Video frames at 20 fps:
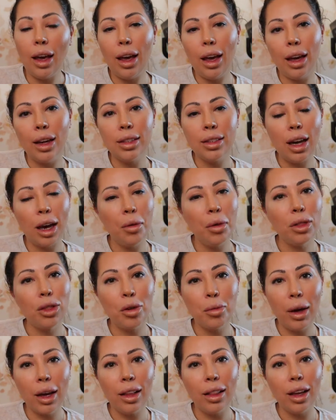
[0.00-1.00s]
and I went
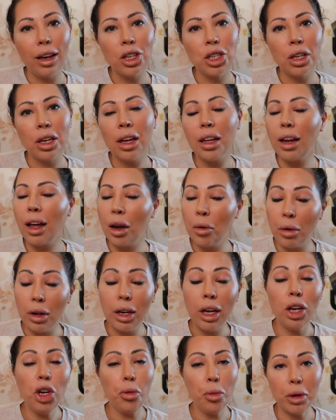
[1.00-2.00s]
through my collection and I
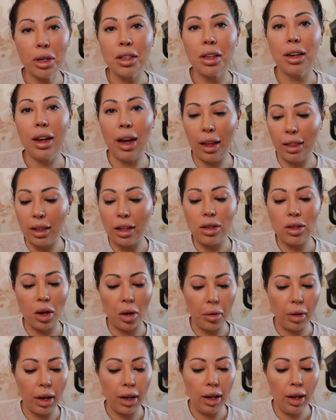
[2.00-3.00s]
one hundred percent have this
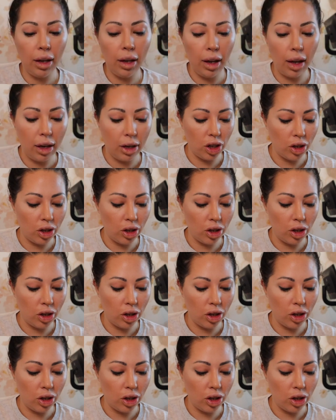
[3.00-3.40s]
already